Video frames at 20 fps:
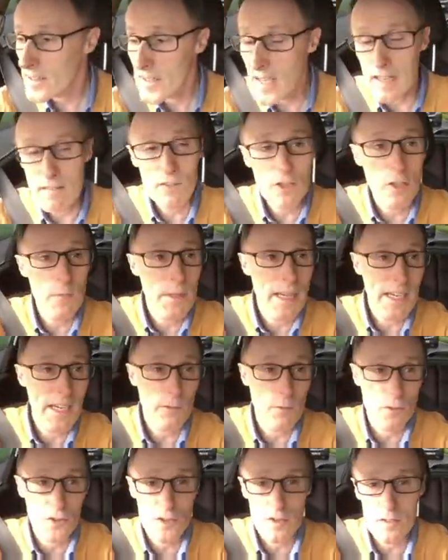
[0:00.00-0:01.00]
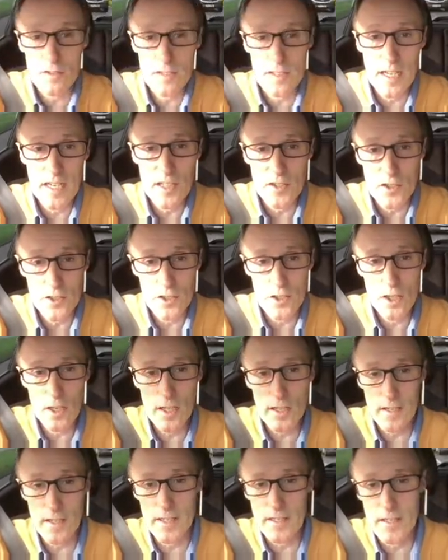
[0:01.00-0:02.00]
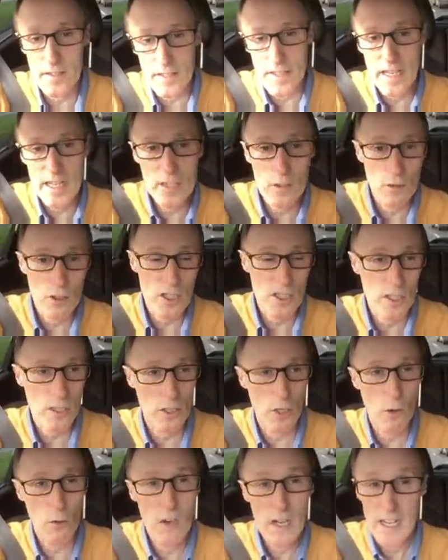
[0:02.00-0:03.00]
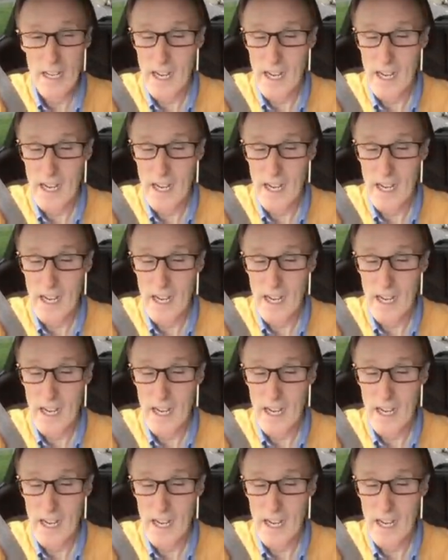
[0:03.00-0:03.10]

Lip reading: and coming out nice and early then. They're going slow.